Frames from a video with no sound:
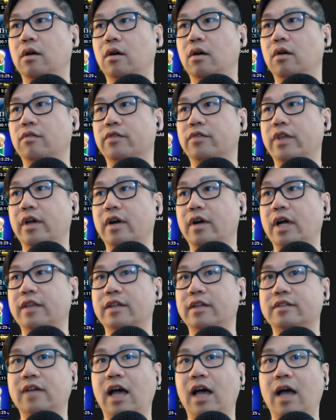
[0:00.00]
over there on
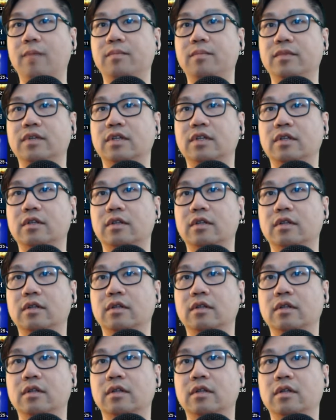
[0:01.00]
the top
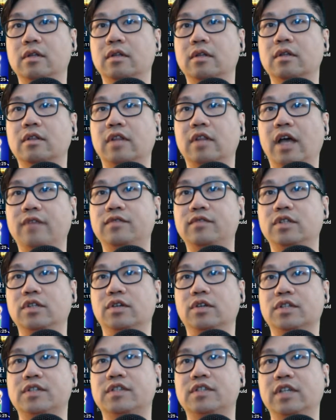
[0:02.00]
left,
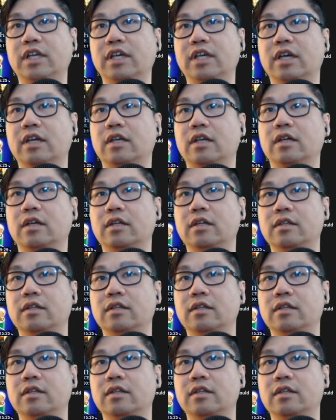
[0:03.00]
you'll see